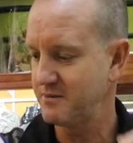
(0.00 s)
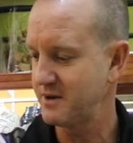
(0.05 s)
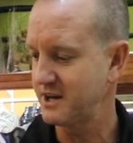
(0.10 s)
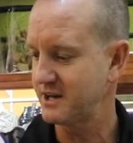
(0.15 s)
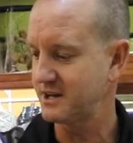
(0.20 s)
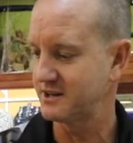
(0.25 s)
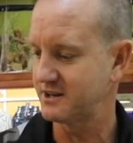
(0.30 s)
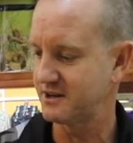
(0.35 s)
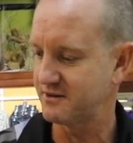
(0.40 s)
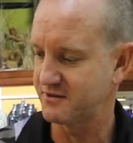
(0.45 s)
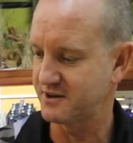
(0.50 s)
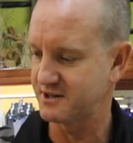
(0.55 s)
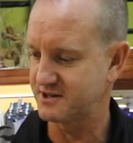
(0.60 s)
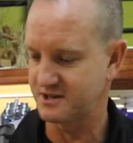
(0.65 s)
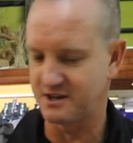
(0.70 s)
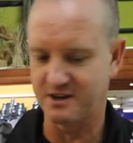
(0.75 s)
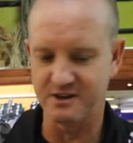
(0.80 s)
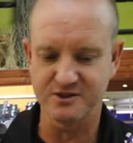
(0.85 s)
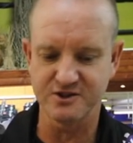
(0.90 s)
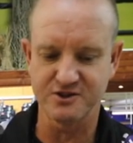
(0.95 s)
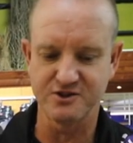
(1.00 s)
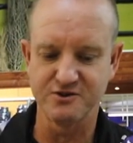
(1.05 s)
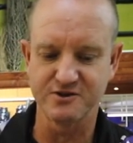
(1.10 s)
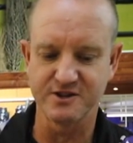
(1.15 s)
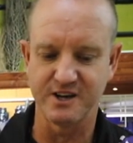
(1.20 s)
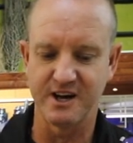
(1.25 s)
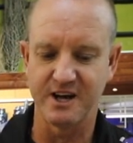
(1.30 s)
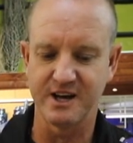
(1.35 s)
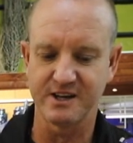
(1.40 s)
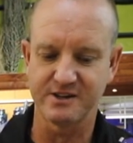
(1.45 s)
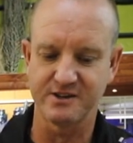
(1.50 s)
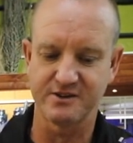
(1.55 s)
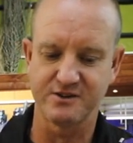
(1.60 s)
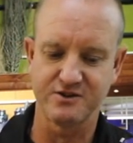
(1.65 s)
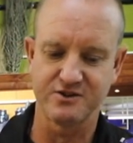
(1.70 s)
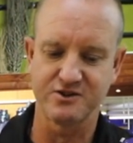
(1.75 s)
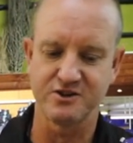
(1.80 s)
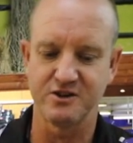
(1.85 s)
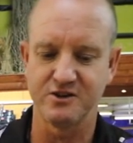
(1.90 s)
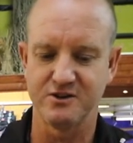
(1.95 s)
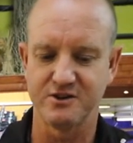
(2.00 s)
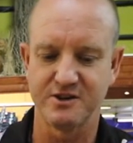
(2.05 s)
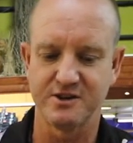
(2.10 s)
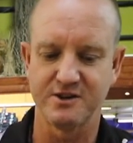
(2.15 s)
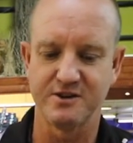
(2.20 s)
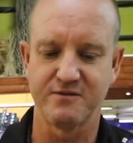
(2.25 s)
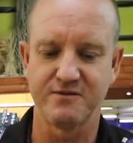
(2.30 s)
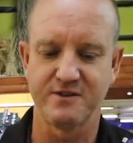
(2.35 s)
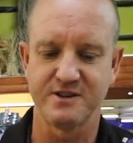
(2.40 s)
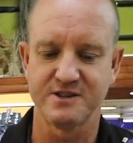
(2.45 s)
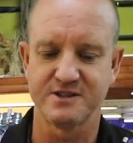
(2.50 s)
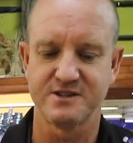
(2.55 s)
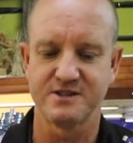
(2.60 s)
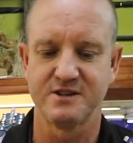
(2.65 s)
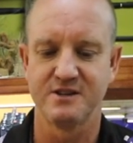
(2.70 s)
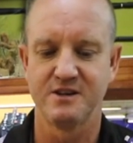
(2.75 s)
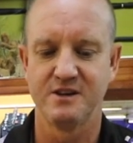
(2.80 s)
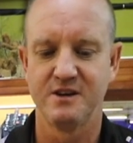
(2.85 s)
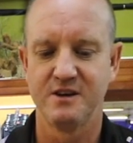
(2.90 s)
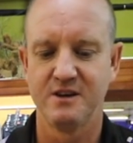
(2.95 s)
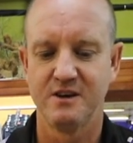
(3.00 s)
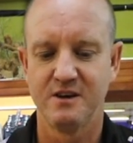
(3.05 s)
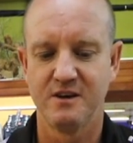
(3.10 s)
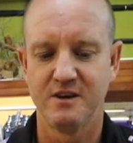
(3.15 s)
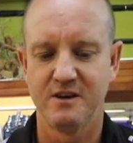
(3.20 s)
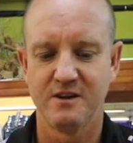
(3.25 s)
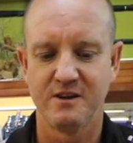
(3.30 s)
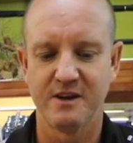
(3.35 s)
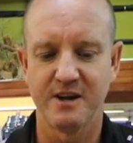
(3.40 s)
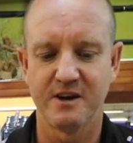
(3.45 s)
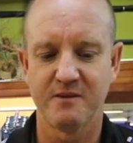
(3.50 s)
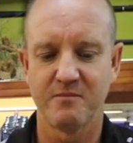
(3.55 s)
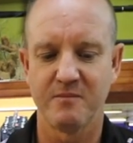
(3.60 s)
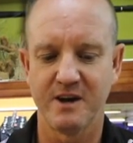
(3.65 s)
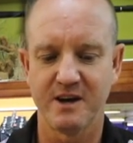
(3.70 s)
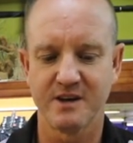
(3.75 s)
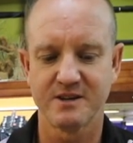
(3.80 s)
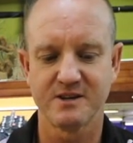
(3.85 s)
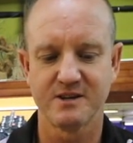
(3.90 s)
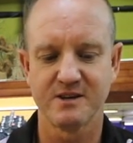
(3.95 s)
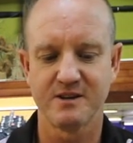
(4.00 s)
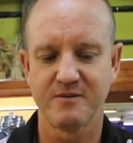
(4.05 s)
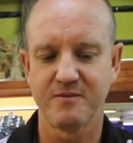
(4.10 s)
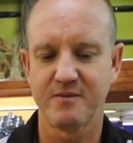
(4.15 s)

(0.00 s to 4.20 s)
make a difference. I'll just use a lighter to show you the difference that it makes.